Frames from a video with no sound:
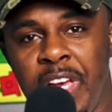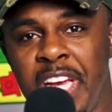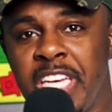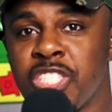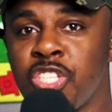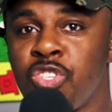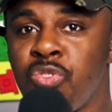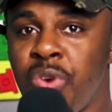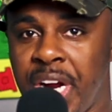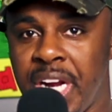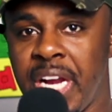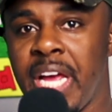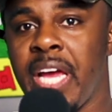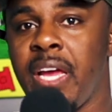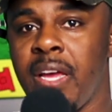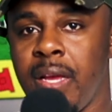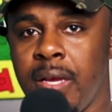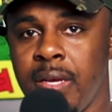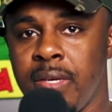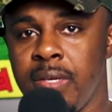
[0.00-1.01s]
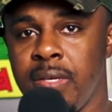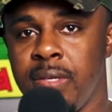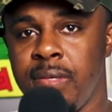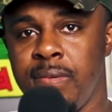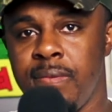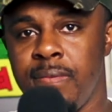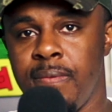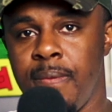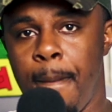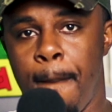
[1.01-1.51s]
it's grade A.
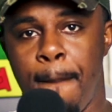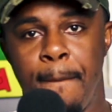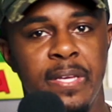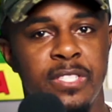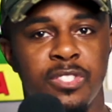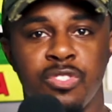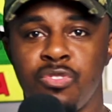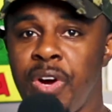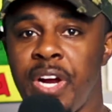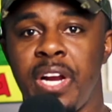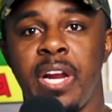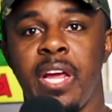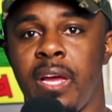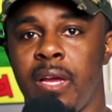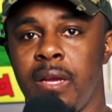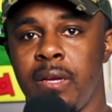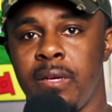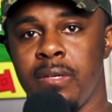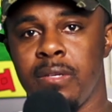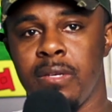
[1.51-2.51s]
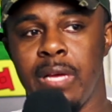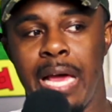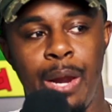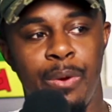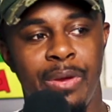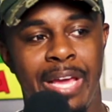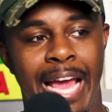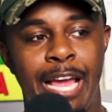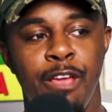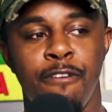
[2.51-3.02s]
It's grade A. I
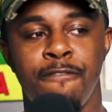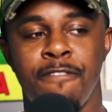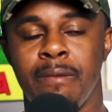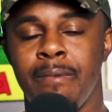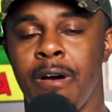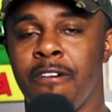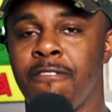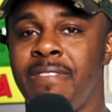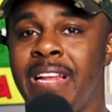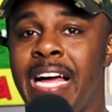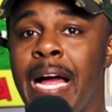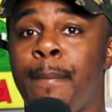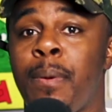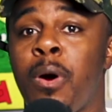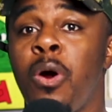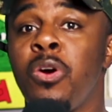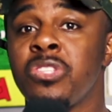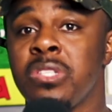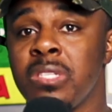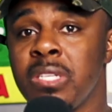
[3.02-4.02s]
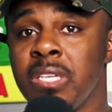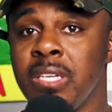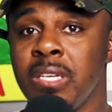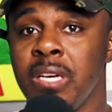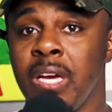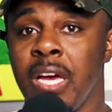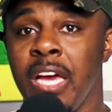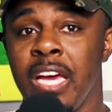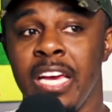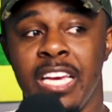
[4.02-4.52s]
don't care how you feel about Vlad personally,
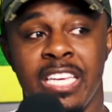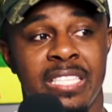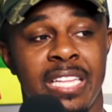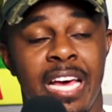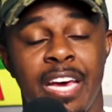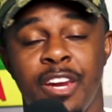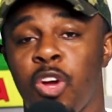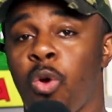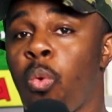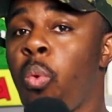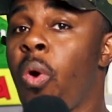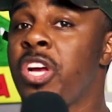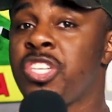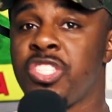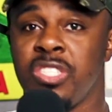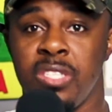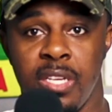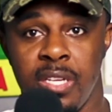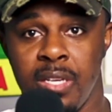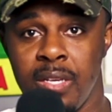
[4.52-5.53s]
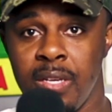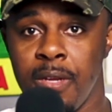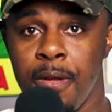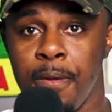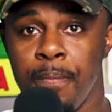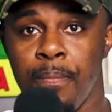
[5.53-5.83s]
his line of questioning,